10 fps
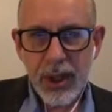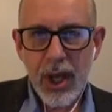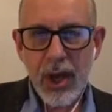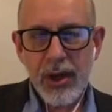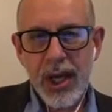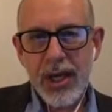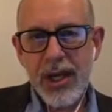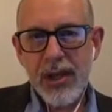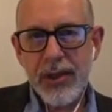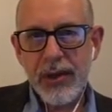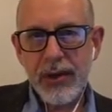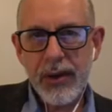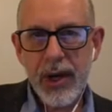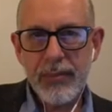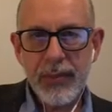Okay,
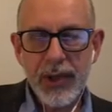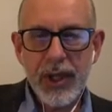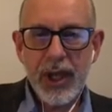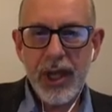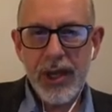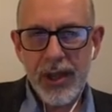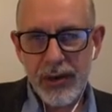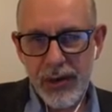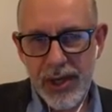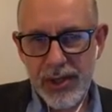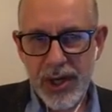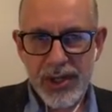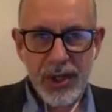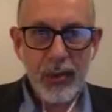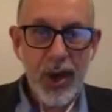another
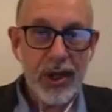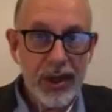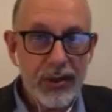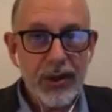interesting one.